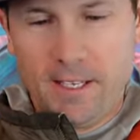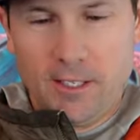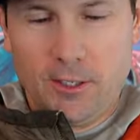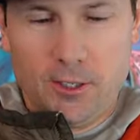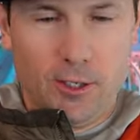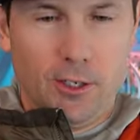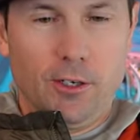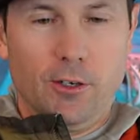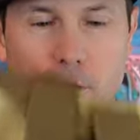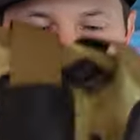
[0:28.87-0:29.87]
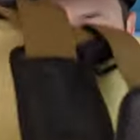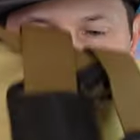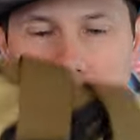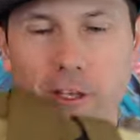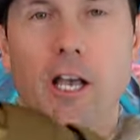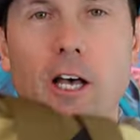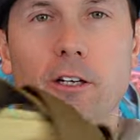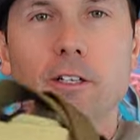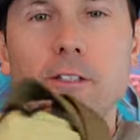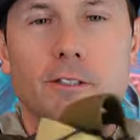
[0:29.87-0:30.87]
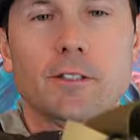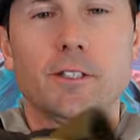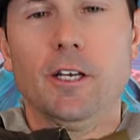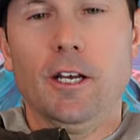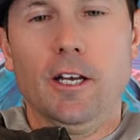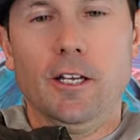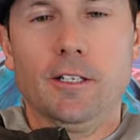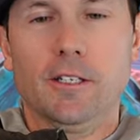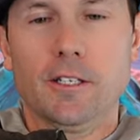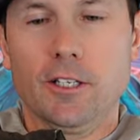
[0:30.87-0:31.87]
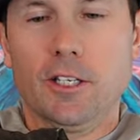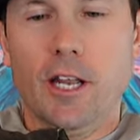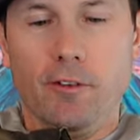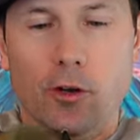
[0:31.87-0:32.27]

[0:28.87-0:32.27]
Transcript: So I love the color. It's kind of a